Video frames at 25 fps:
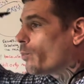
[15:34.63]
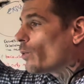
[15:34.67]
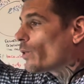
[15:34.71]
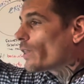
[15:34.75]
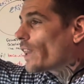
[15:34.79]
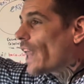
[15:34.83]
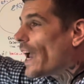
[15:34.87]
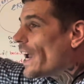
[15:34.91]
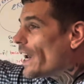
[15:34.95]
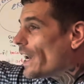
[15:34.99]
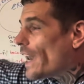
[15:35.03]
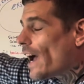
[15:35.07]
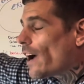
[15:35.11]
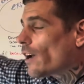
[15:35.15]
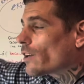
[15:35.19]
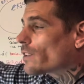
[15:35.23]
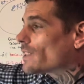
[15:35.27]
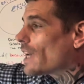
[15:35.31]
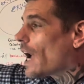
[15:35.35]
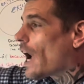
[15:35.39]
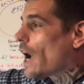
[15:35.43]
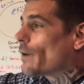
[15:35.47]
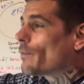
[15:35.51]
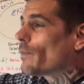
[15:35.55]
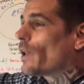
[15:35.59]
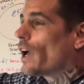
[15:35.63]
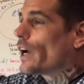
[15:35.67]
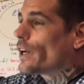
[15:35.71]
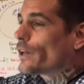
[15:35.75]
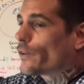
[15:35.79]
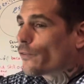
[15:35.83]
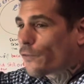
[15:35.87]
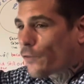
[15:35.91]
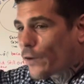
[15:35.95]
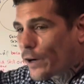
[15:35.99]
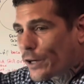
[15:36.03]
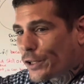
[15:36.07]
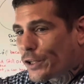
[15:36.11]
laid out timeline
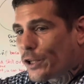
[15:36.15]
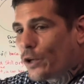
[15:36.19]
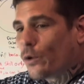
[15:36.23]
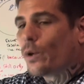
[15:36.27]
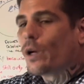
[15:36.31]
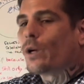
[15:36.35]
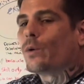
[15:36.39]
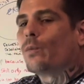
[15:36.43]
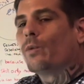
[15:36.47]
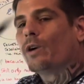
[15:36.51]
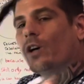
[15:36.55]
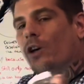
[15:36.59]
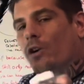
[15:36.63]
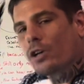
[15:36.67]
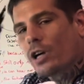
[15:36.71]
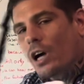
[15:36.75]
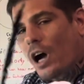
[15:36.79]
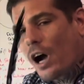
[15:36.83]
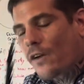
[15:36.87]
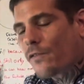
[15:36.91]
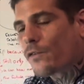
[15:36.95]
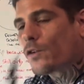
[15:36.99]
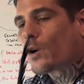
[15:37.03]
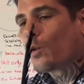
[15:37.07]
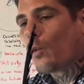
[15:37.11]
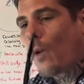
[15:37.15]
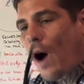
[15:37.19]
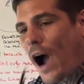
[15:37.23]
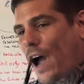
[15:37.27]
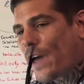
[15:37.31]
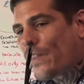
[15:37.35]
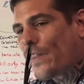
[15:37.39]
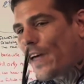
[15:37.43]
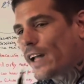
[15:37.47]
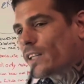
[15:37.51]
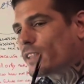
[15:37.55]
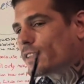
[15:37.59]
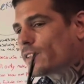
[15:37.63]
in front of you, and we'll cover why
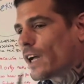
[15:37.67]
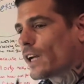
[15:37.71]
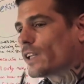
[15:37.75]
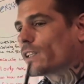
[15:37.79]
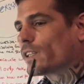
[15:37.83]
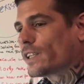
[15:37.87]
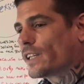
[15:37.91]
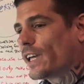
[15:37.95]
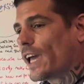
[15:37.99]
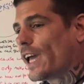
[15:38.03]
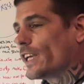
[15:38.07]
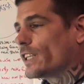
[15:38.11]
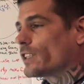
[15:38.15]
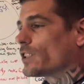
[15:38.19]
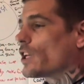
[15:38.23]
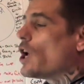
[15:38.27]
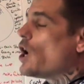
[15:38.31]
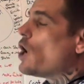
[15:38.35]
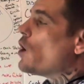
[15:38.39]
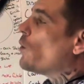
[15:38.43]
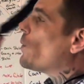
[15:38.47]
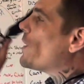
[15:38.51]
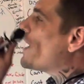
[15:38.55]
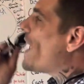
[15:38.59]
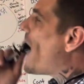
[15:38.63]
that's not the case. We